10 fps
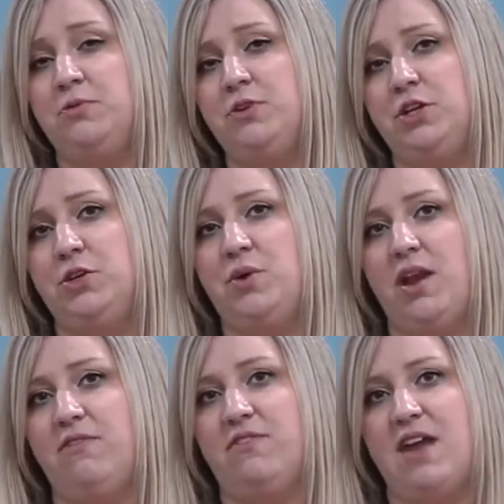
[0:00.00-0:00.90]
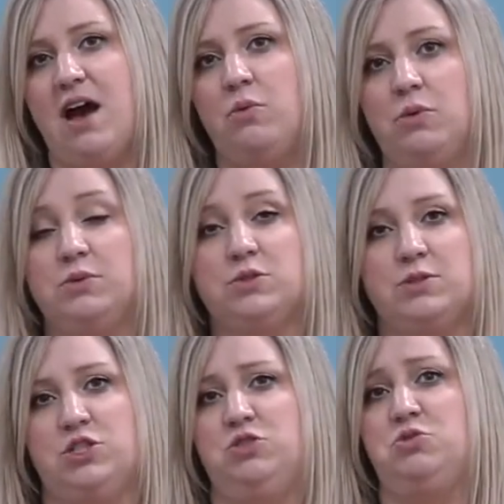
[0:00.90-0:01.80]
for you. And if not, we will
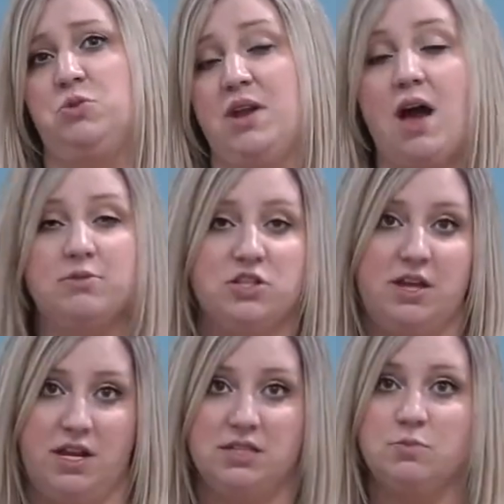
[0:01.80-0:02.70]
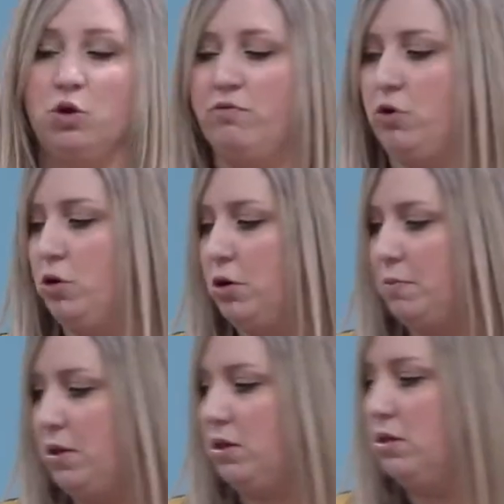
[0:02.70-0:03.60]
switch you to an option that is more
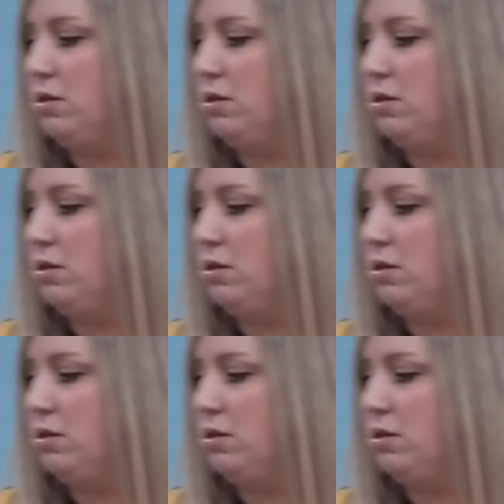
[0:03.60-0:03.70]
affordable.